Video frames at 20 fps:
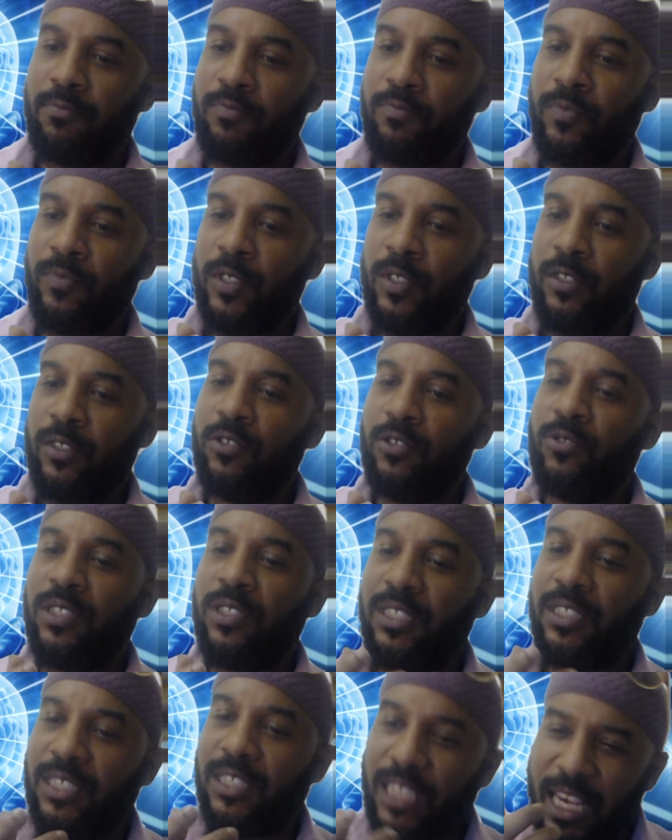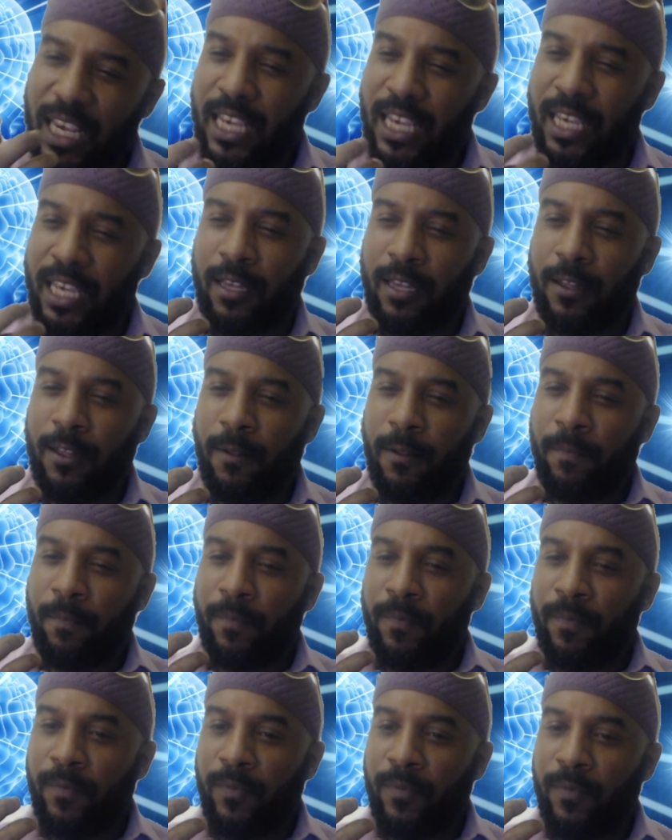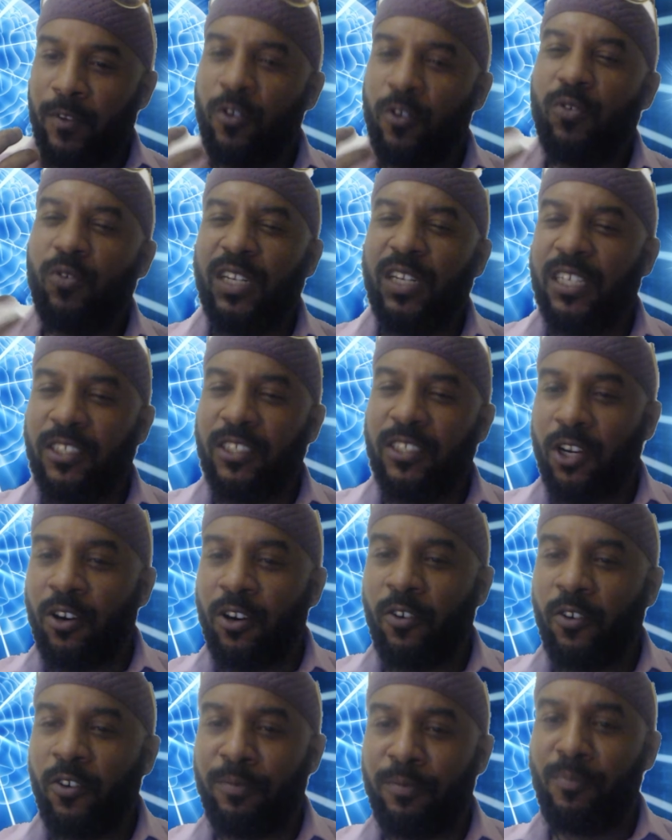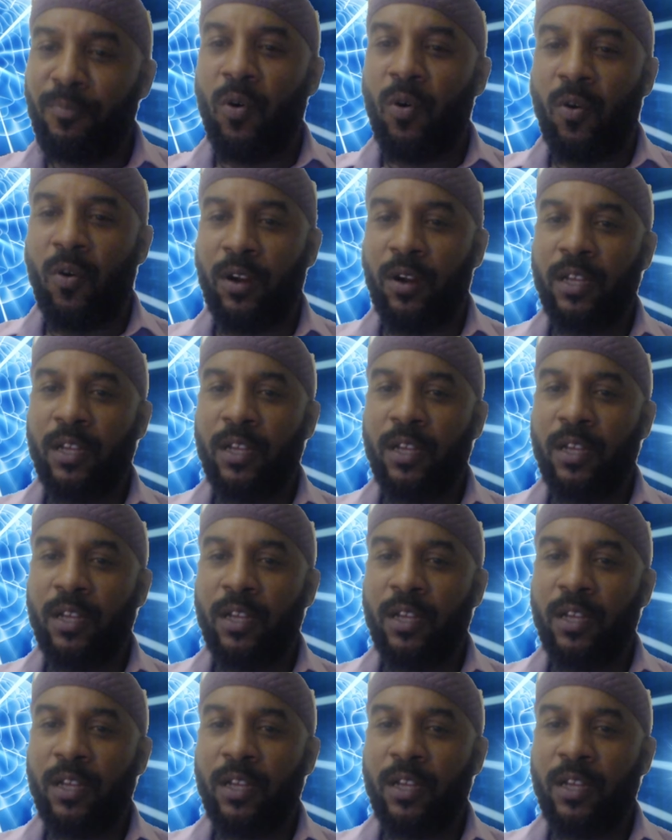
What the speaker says: You see you deserve more.